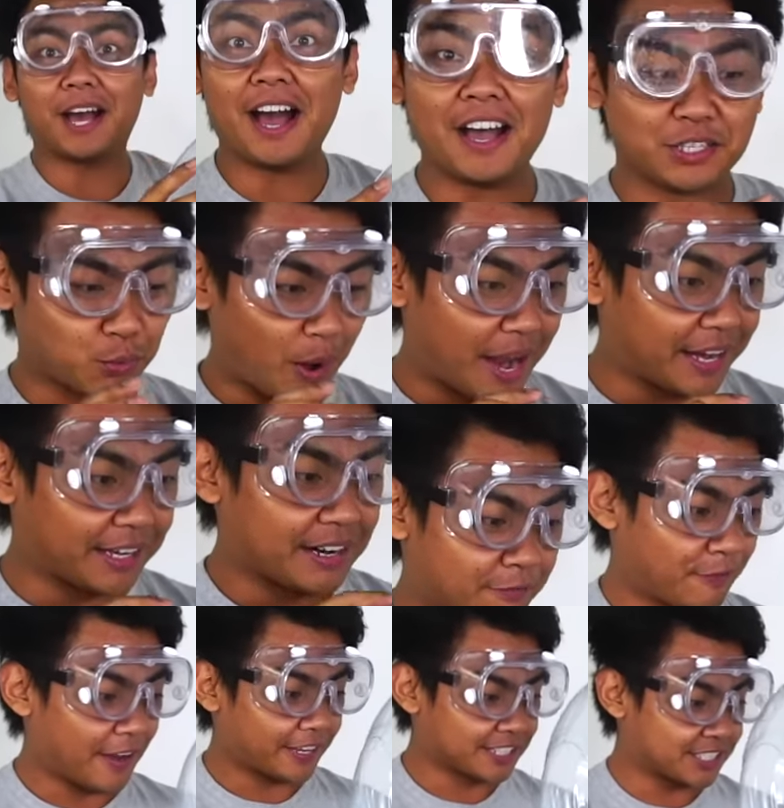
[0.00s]
gosh, wait!
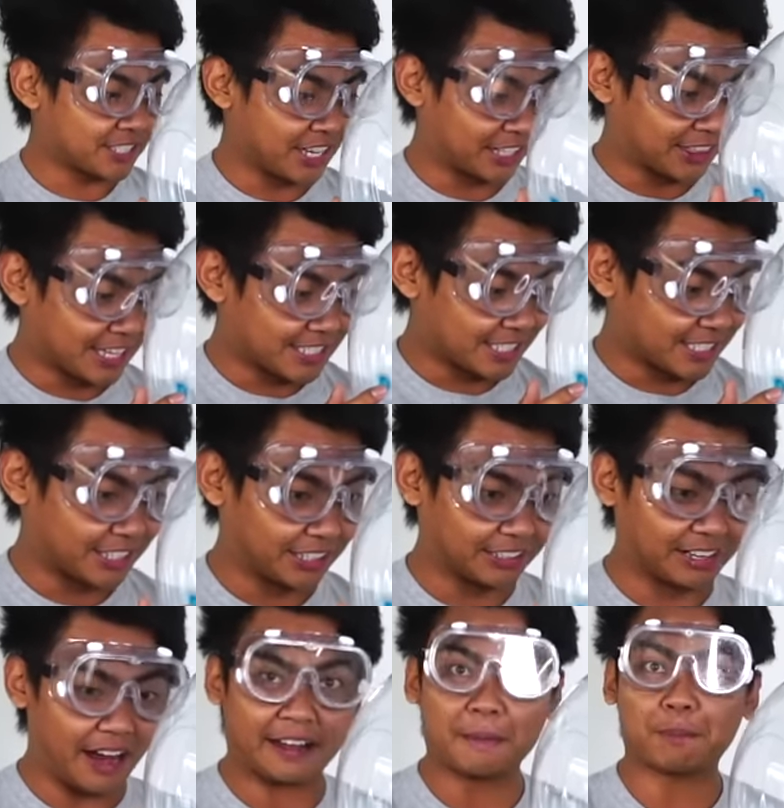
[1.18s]
If I can stick this in
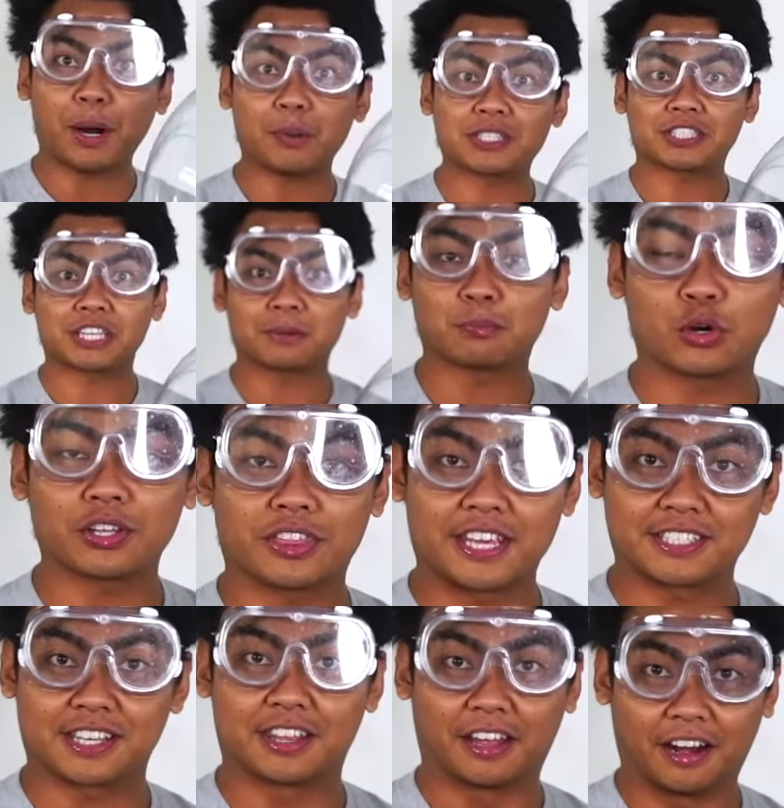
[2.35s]
here, I could probably stick more things in